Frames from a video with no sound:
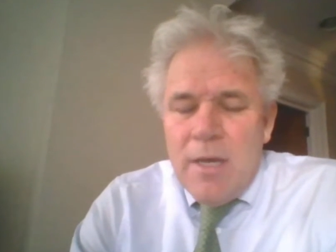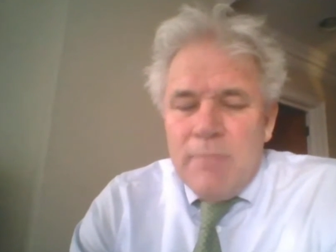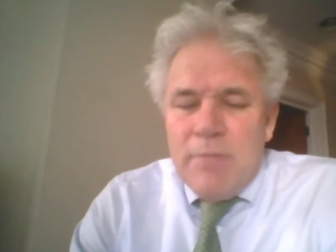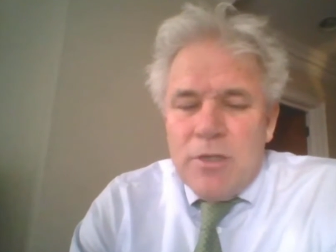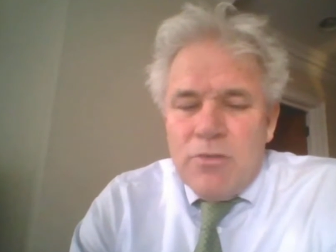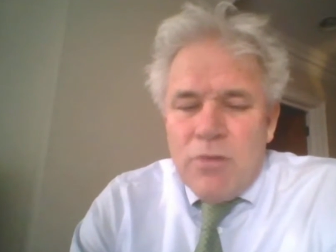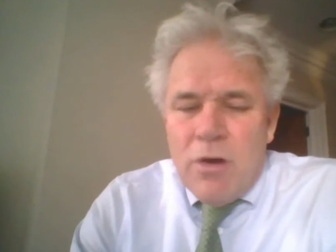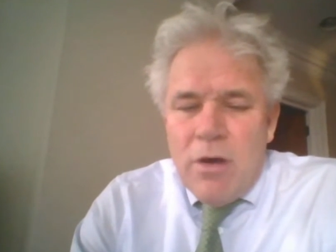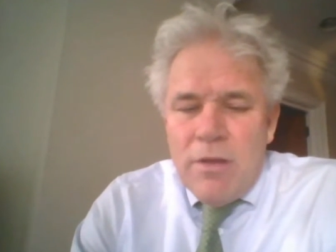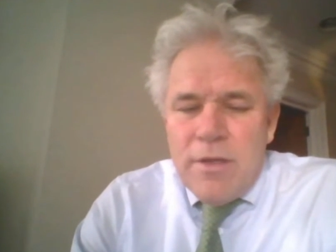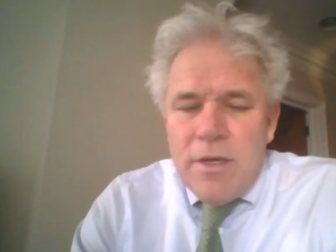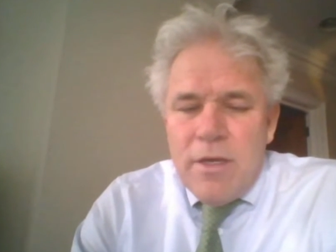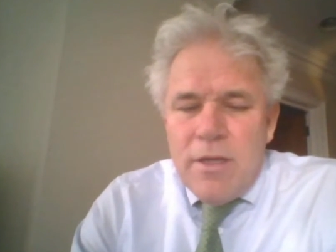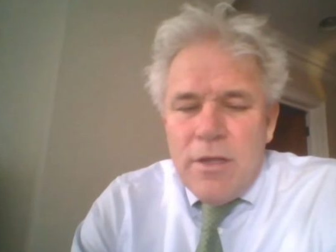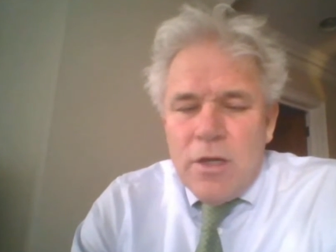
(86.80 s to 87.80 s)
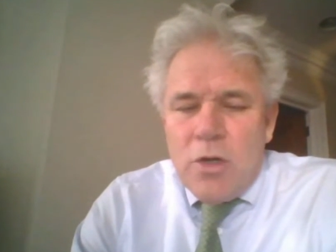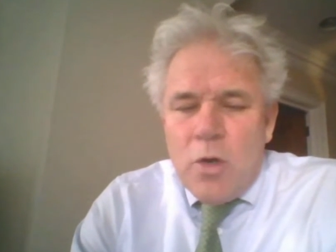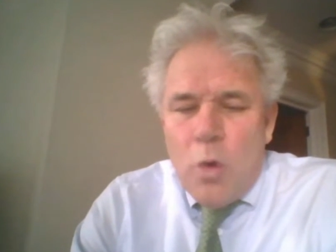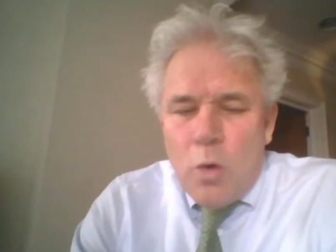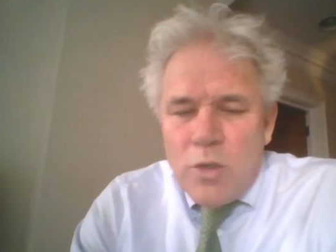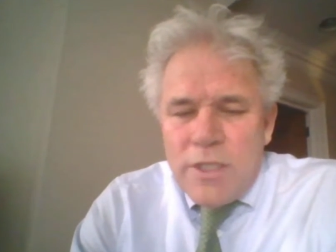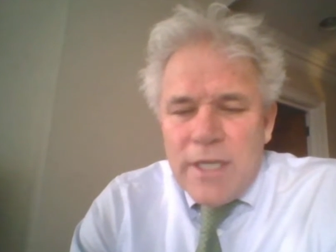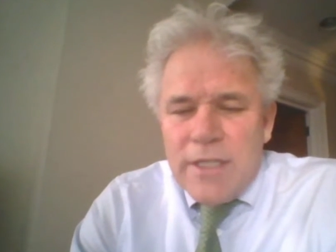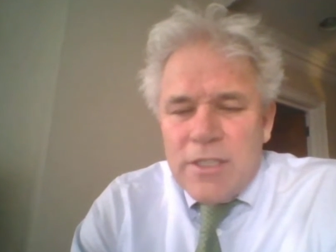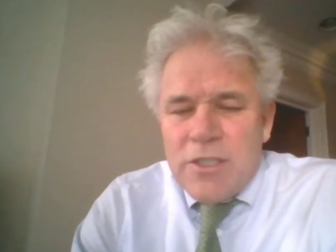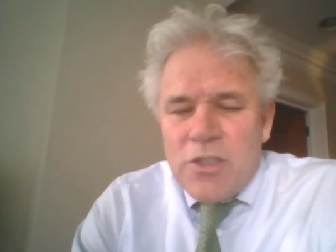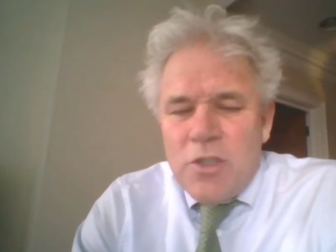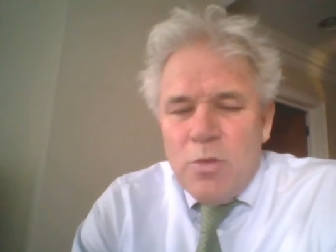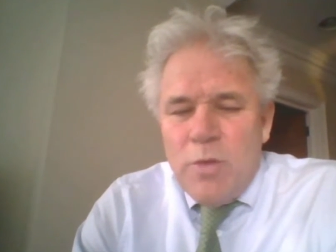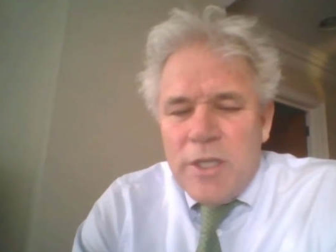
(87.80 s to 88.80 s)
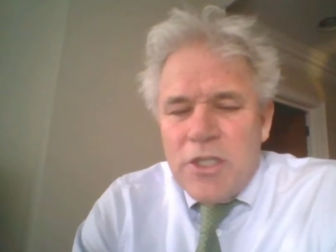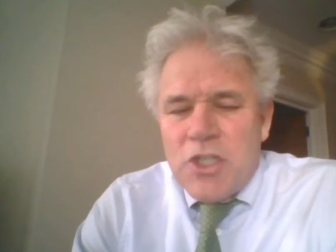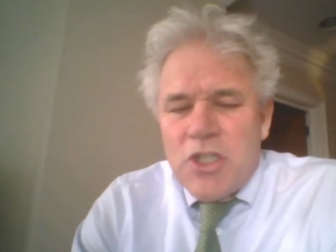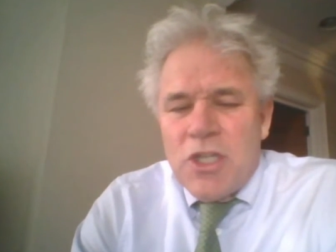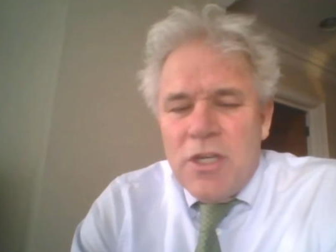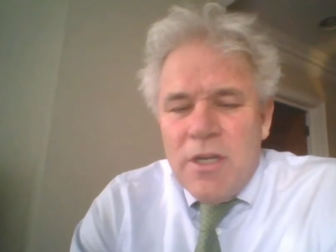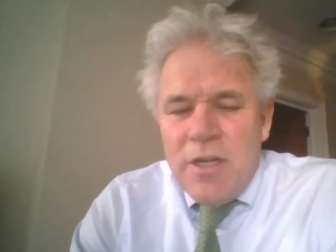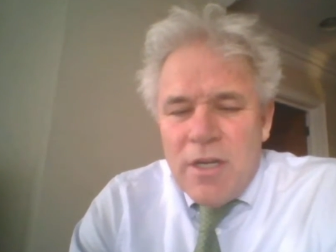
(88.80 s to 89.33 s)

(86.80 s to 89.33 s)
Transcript: but rather the cortex to which,